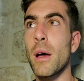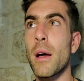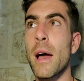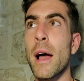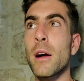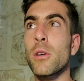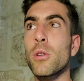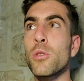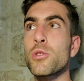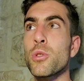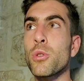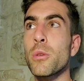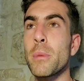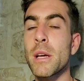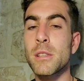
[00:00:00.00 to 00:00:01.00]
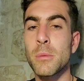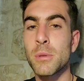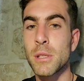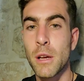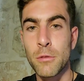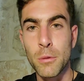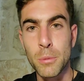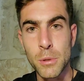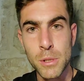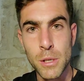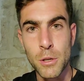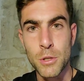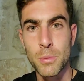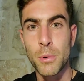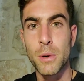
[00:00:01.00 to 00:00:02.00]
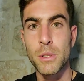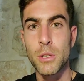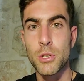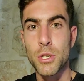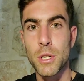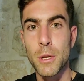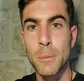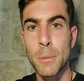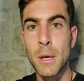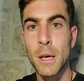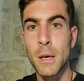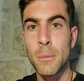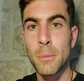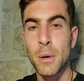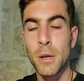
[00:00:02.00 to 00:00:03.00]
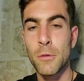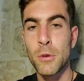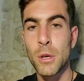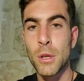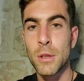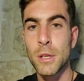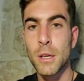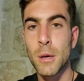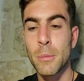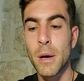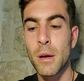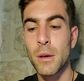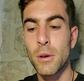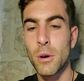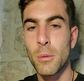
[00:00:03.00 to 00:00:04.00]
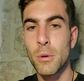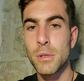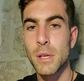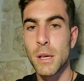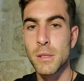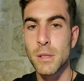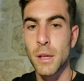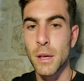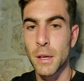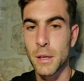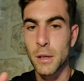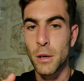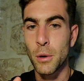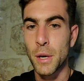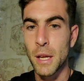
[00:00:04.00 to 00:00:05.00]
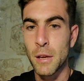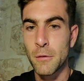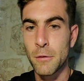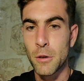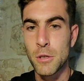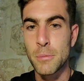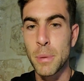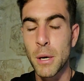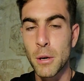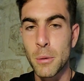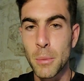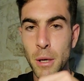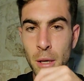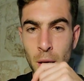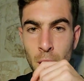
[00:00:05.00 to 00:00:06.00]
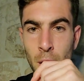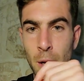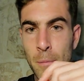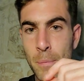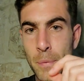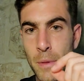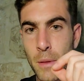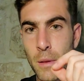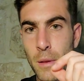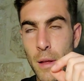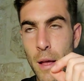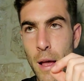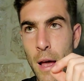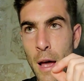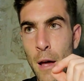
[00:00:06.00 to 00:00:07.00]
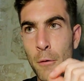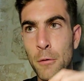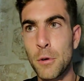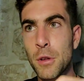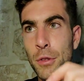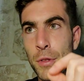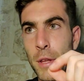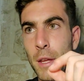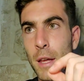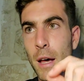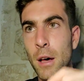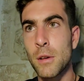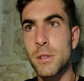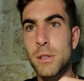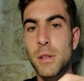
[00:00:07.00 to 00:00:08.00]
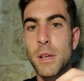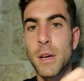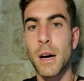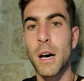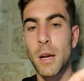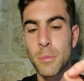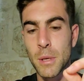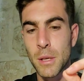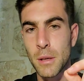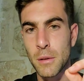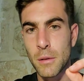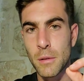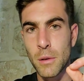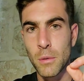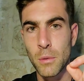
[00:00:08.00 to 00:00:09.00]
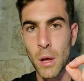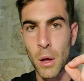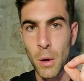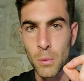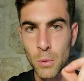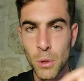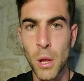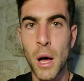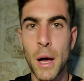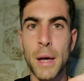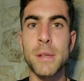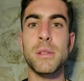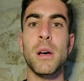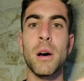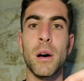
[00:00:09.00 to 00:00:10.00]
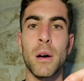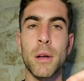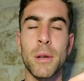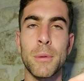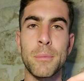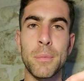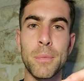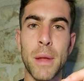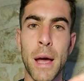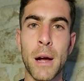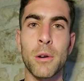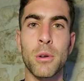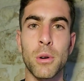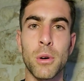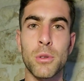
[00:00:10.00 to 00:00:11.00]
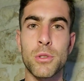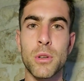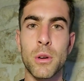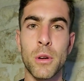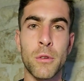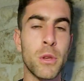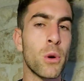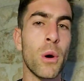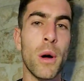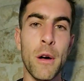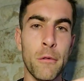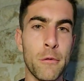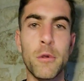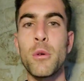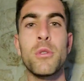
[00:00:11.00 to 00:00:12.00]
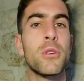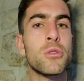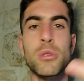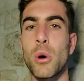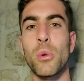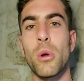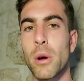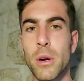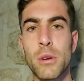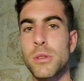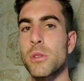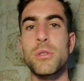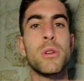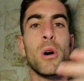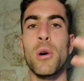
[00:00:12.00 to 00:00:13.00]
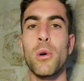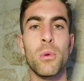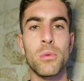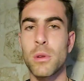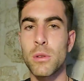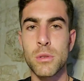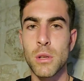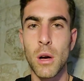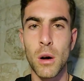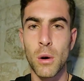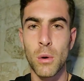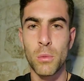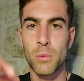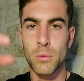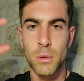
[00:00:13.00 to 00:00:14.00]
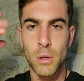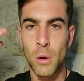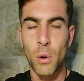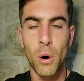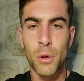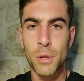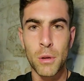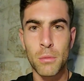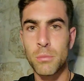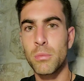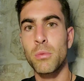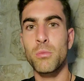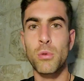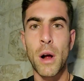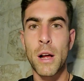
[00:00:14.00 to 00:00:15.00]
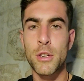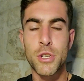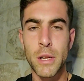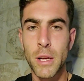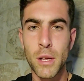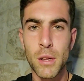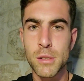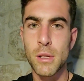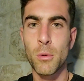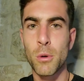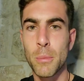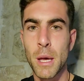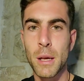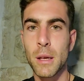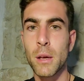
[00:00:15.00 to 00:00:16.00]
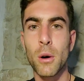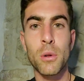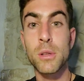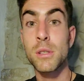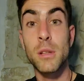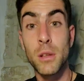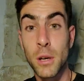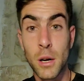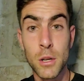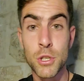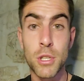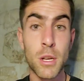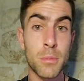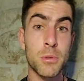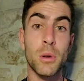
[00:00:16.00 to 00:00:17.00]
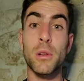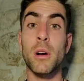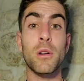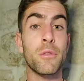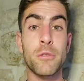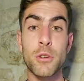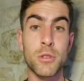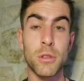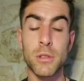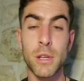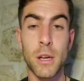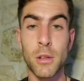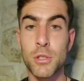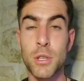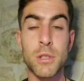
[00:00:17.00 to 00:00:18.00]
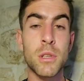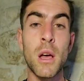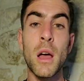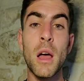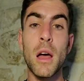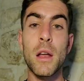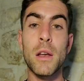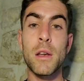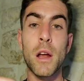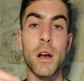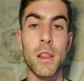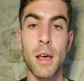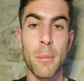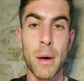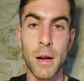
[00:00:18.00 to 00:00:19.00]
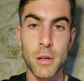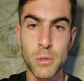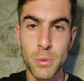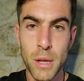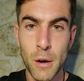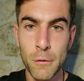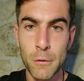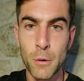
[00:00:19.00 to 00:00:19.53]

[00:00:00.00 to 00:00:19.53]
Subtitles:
agriculture only makes up several percentage points of GDP, but if you could think about it almost as like, an inverse pyramid, everything else in the economy relies on agriculture. If you don't have food, there's no lawyers. There's no, all the rationales that we're making, all the silicon chips, all the artificial intelligence, none of that matters without